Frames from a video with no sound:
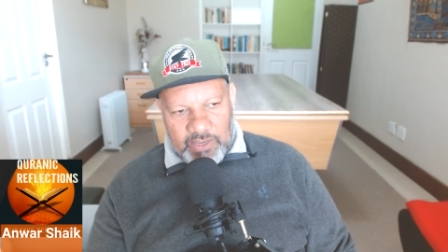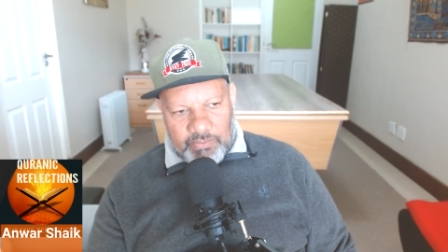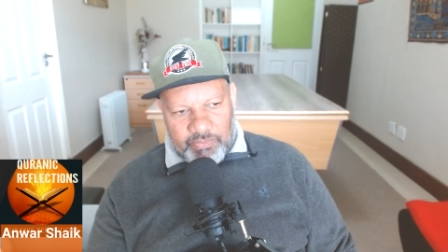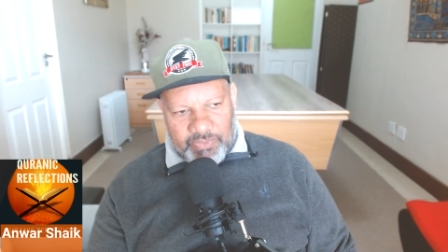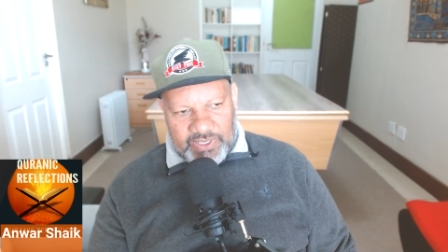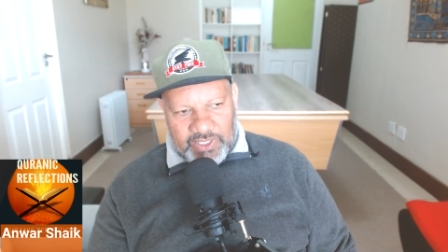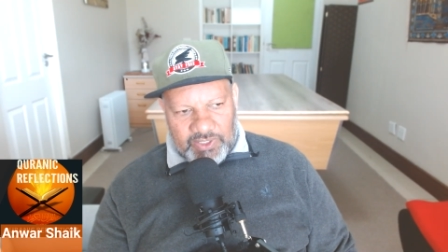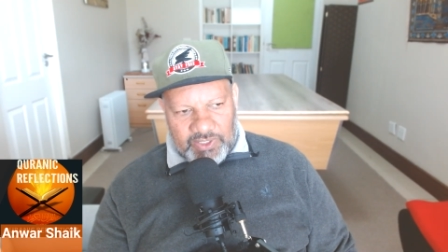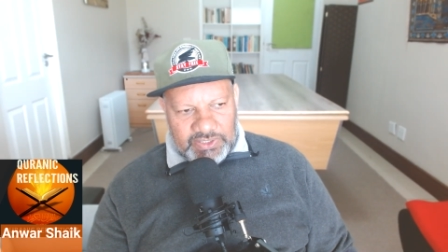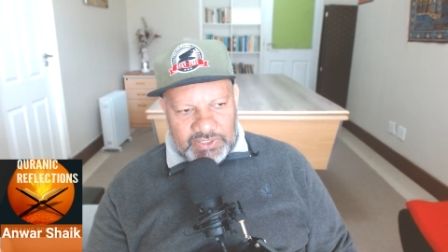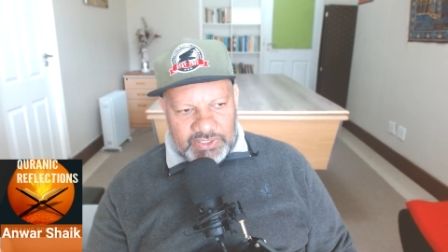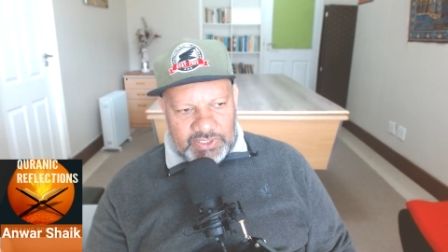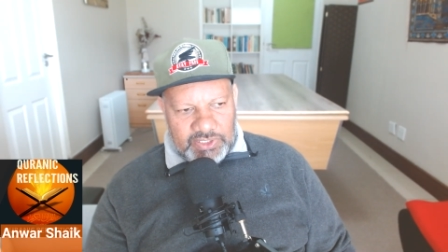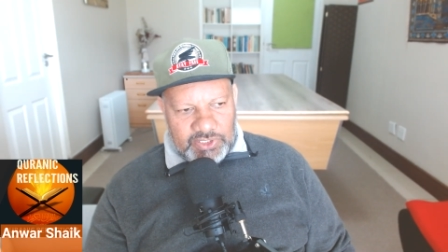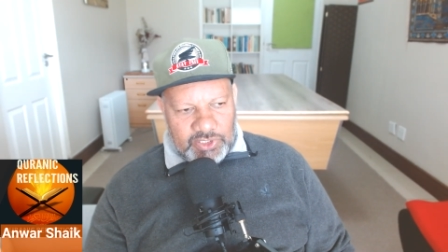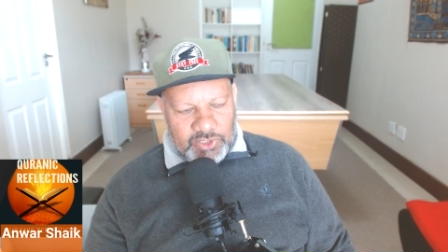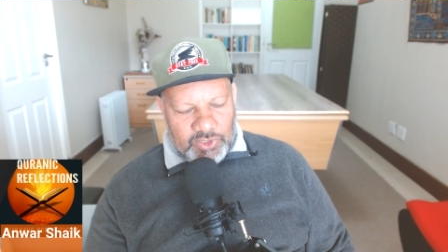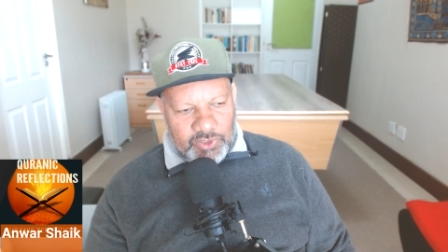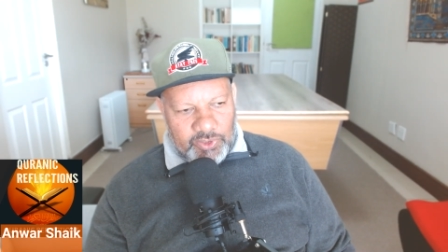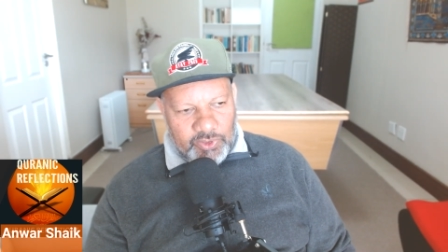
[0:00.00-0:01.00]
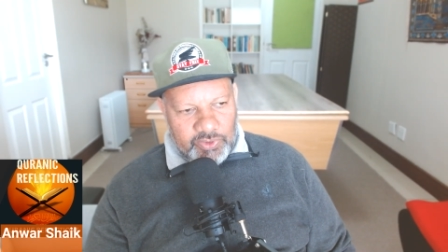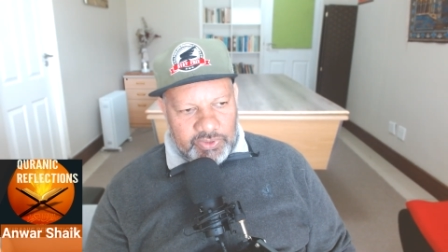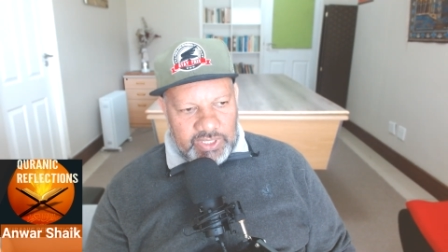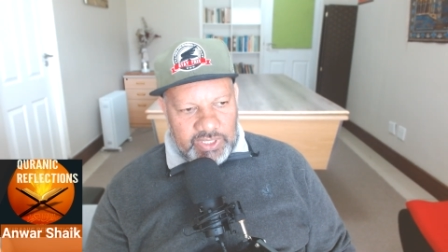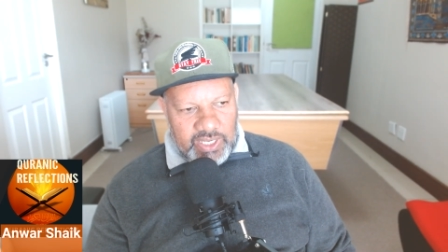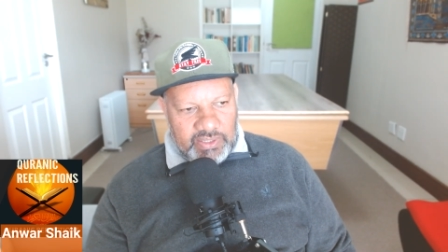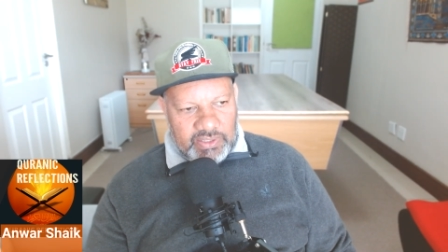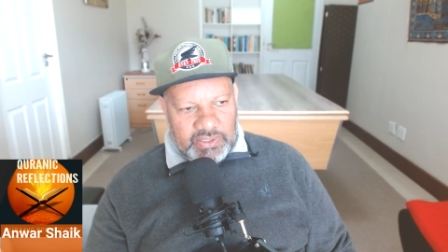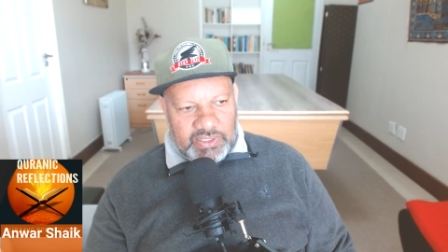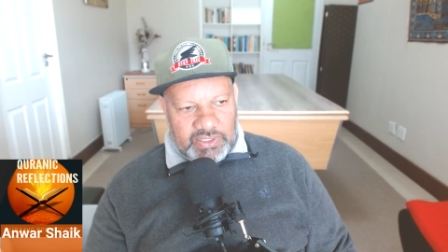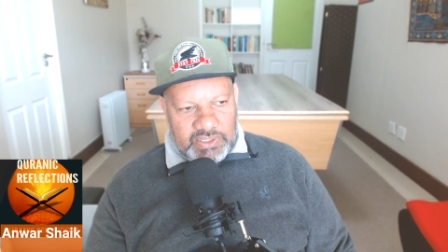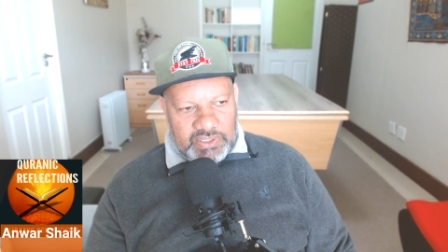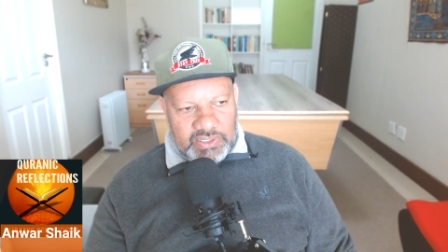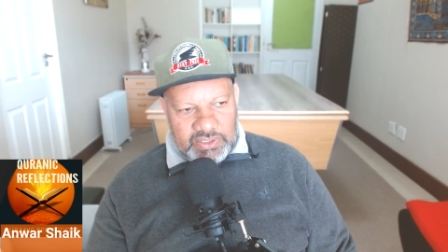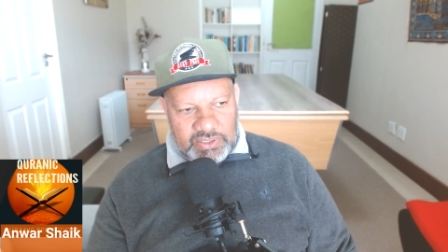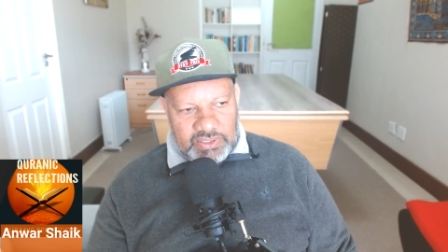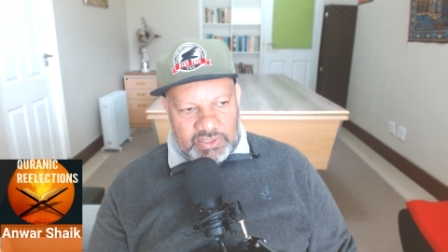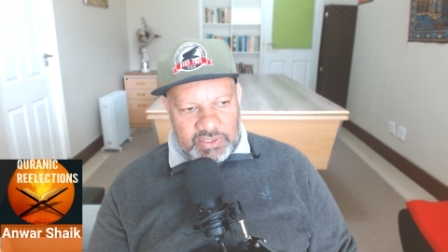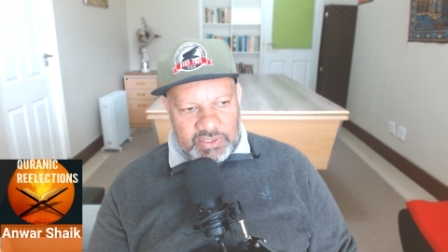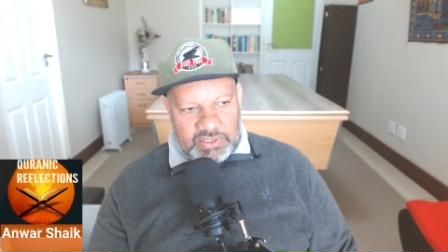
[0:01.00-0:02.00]
But now let's just look at
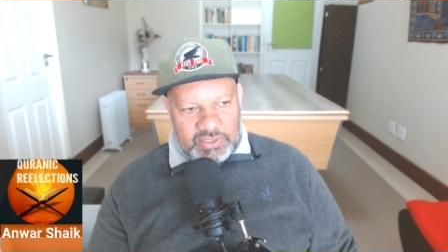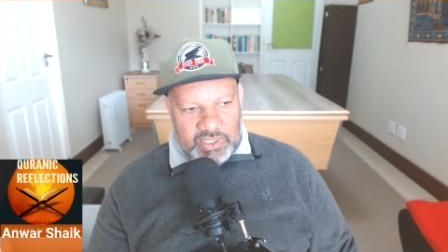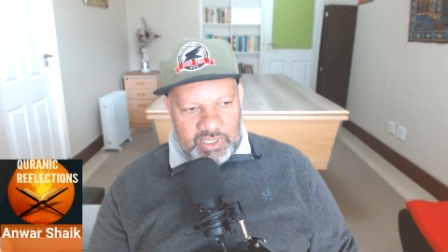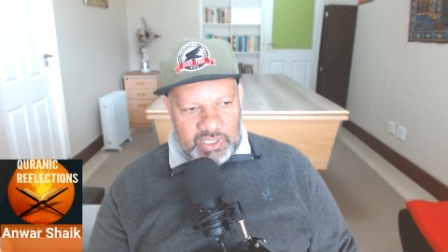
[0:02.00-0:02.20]
this,